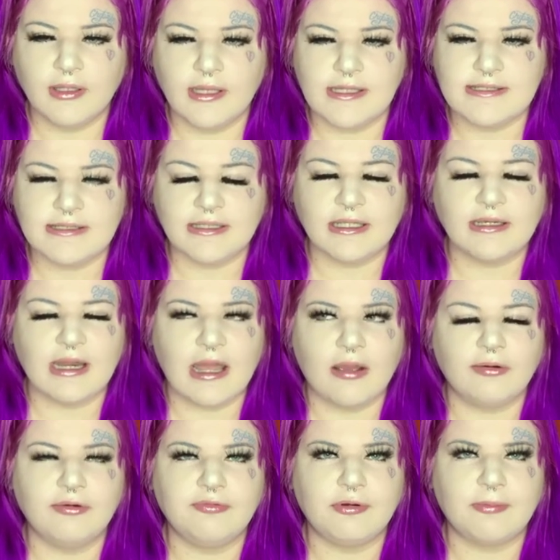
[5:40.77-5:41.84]
It's like an
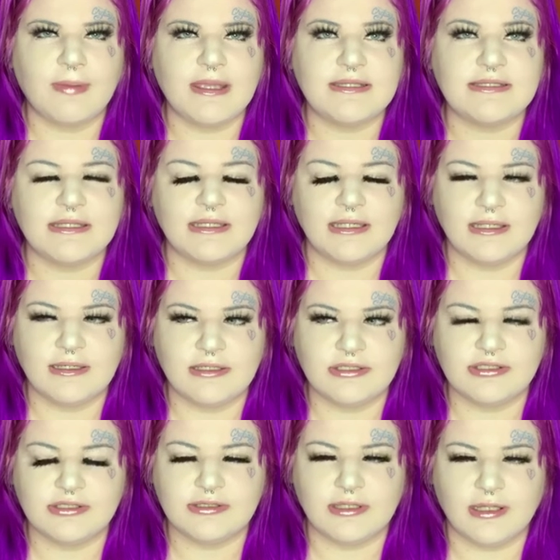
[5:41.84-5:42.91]
hour from my city, and
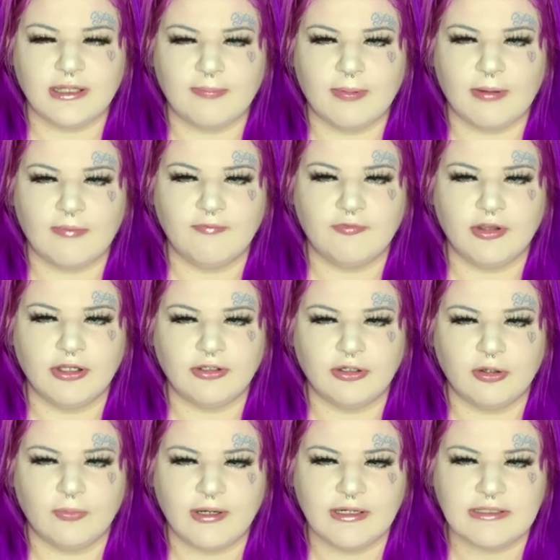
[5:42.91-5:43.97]
it's just, like, bumfuck
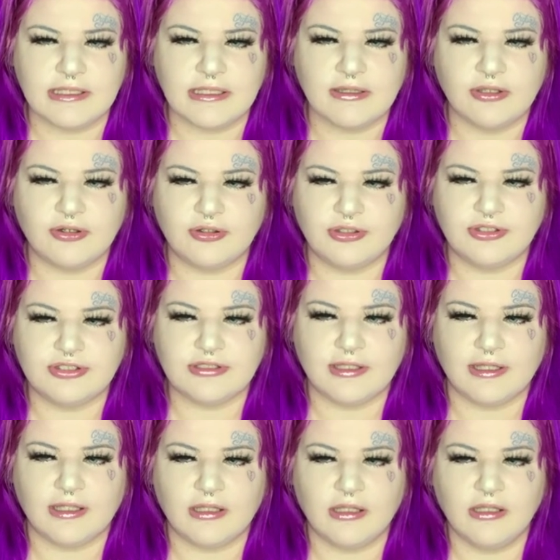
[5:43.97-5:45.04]
nowhere. It's, like, literally just,
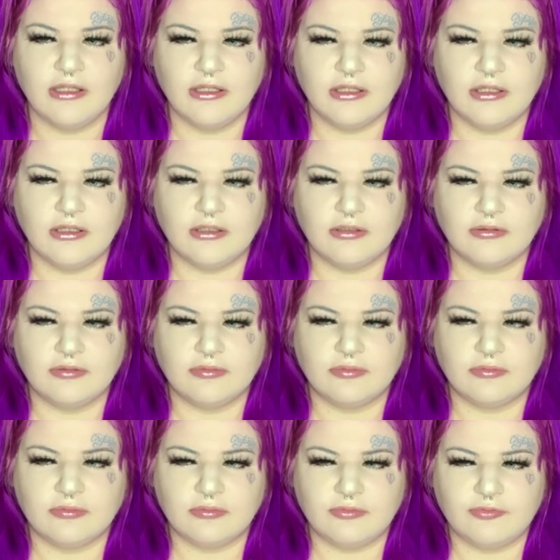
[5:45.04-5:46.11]
like,
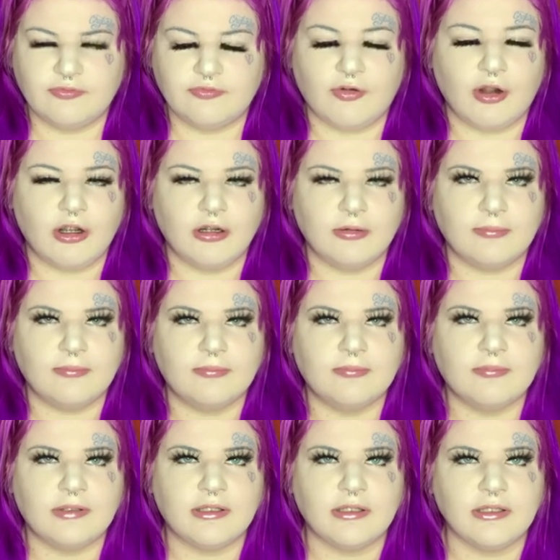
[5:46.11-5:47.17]
farm
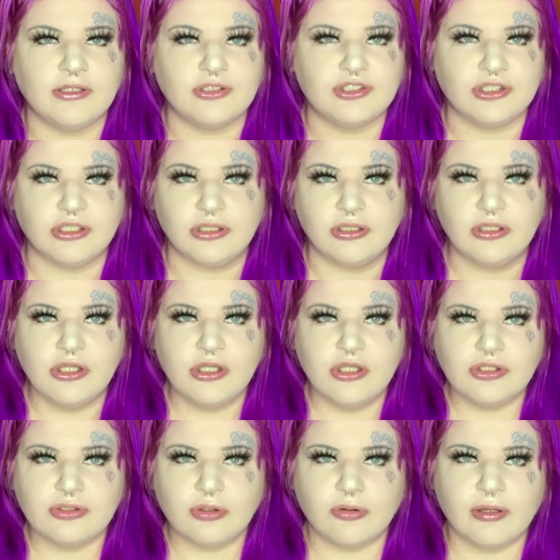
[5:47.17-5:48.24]
and shit.
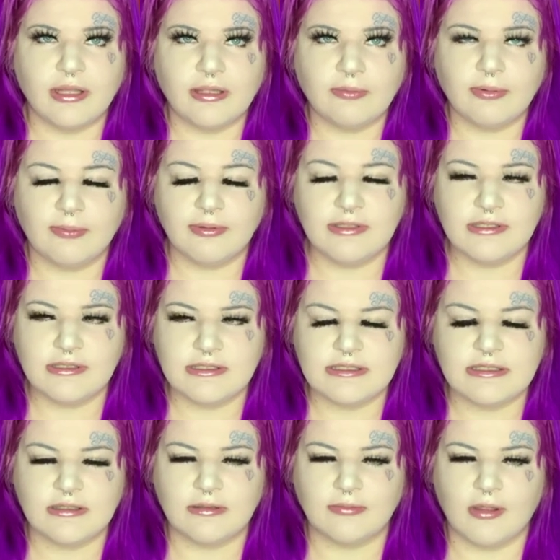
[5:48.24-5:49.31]
So, like, we went to this,